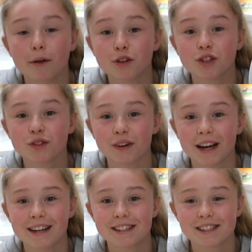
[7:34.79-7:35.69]
often just
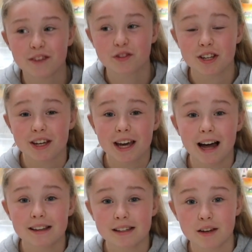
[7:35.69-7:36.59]
forgetting to sift it. You
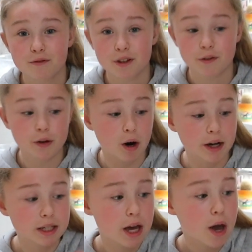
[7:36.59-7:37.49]
can sift it if you
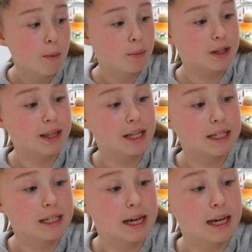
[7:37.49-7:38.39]
want, but
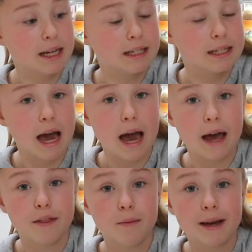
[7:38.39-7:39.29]
this is
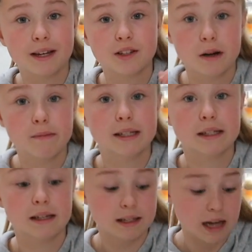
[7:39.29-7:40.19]
the mixer. It
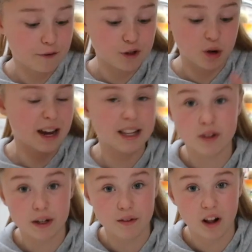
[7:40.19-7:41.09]
mixes itself, so it gets
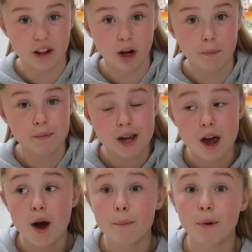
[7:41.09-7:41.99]
rid of all the lumps.
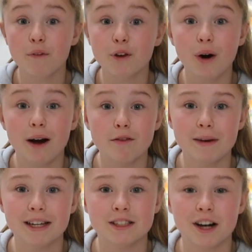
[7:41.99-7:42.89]
But if you don't have a
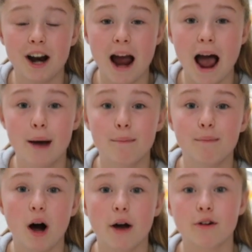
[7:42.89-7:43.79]
mixer,
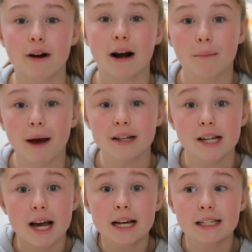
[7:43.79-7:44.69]
I would
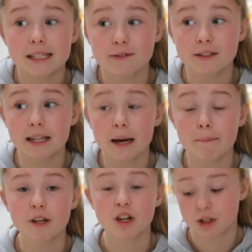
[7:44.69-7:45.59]
recommend sifting
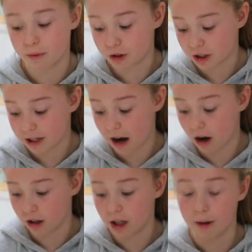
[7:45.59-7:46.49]
it, because it will just get
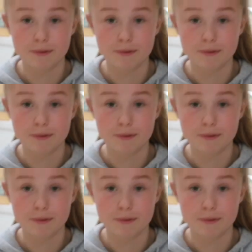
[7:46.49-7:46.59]
all the